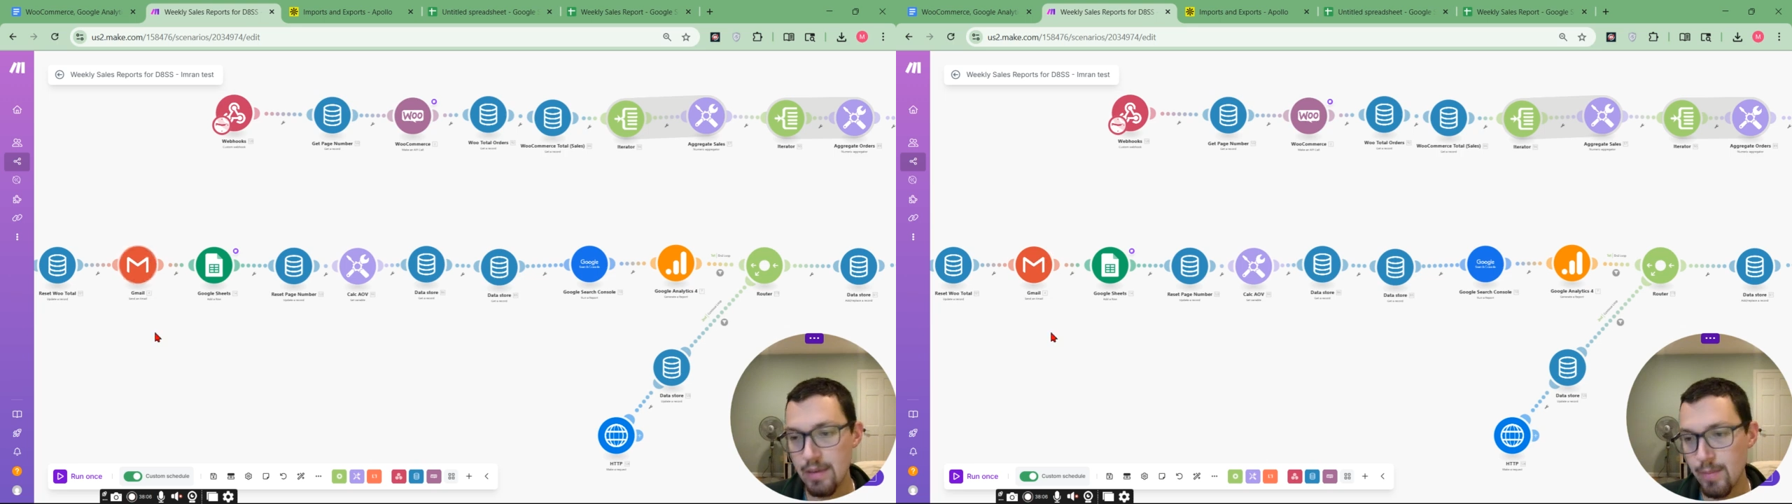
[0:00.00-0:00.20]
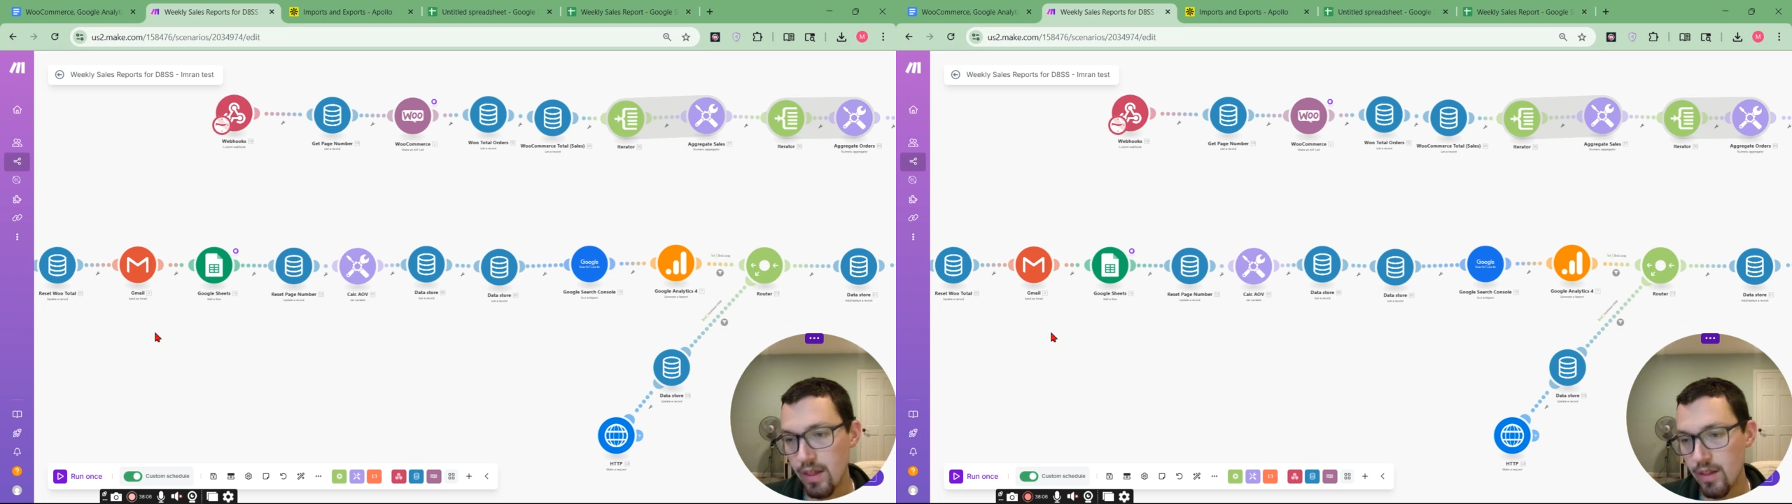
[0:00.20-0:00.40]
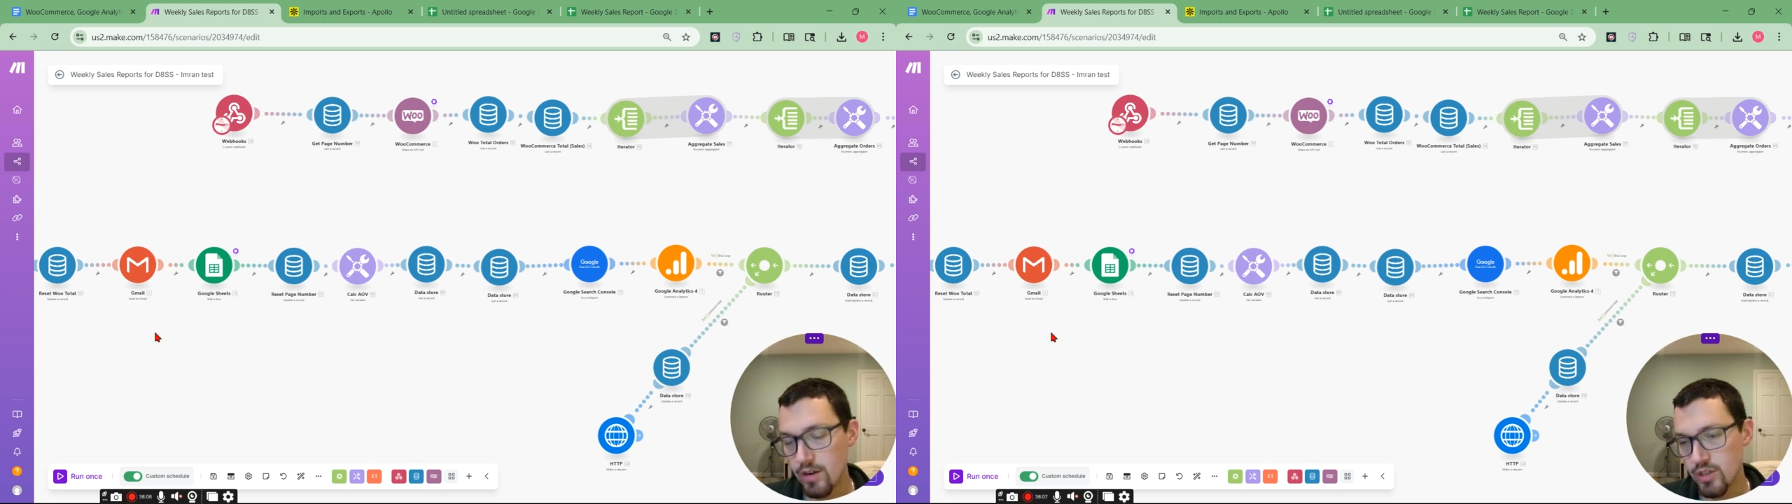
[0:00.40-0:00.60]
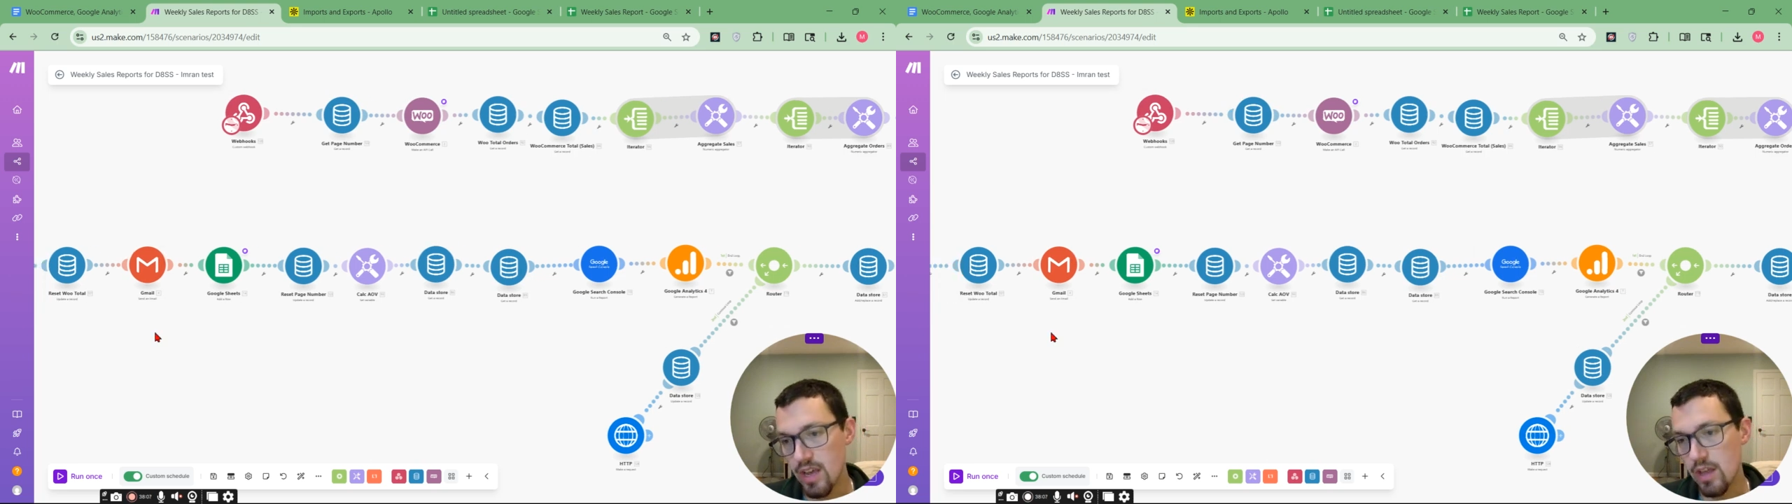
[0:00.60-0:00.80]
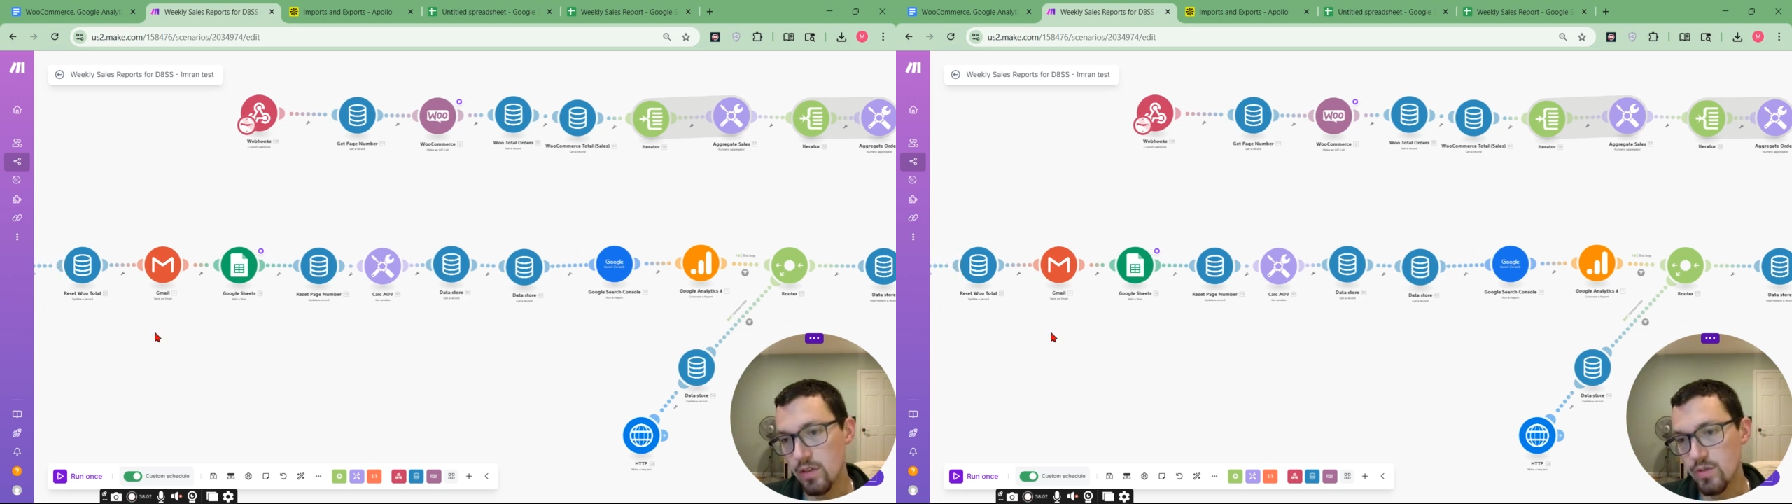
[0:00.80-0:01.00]
email
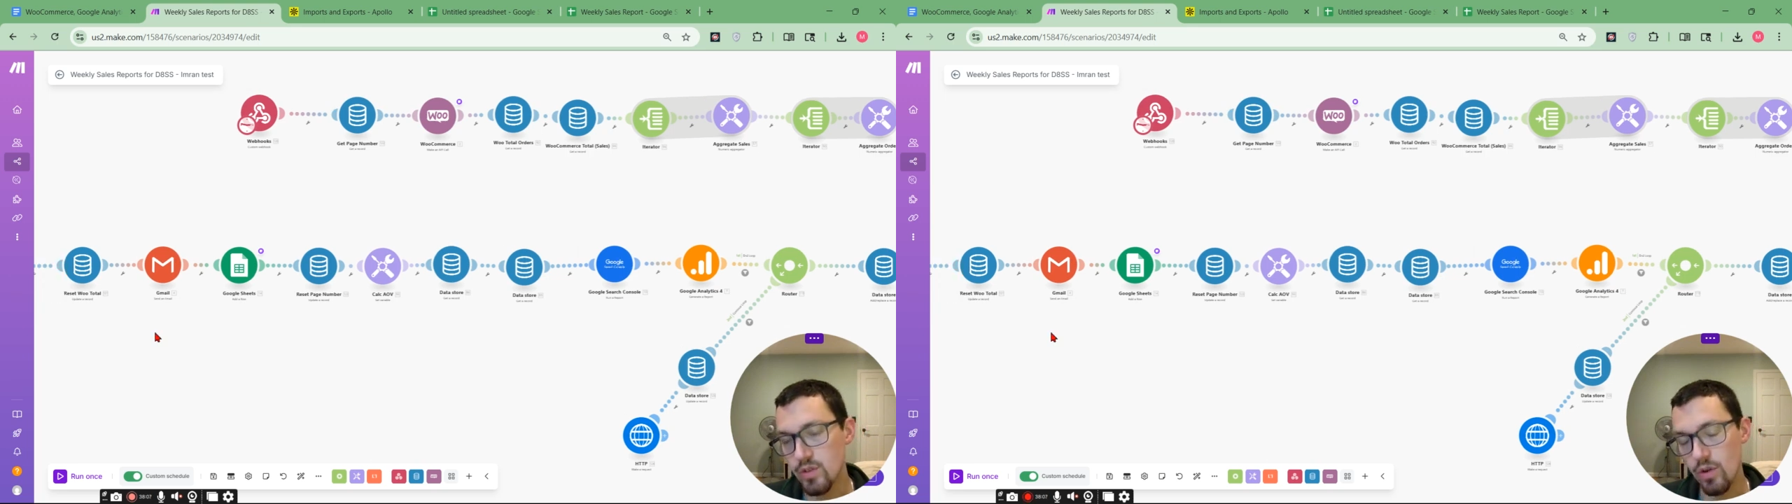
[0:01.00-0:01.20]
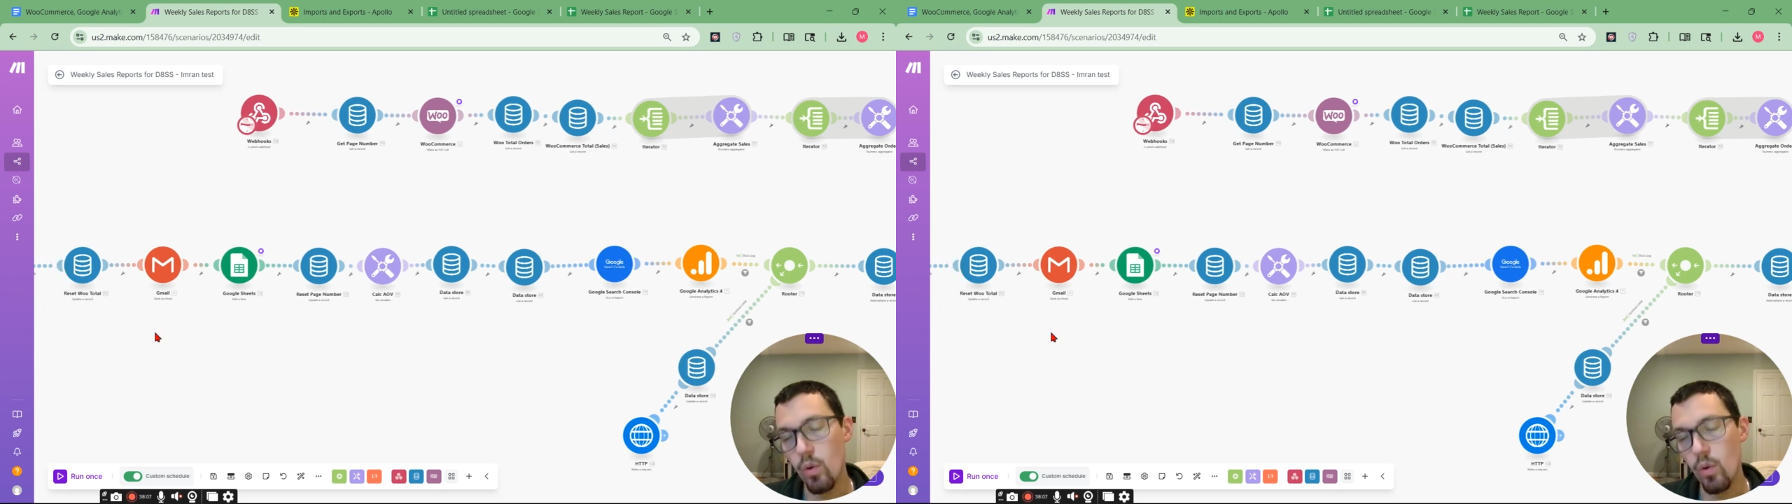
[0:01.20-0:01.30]
ourselves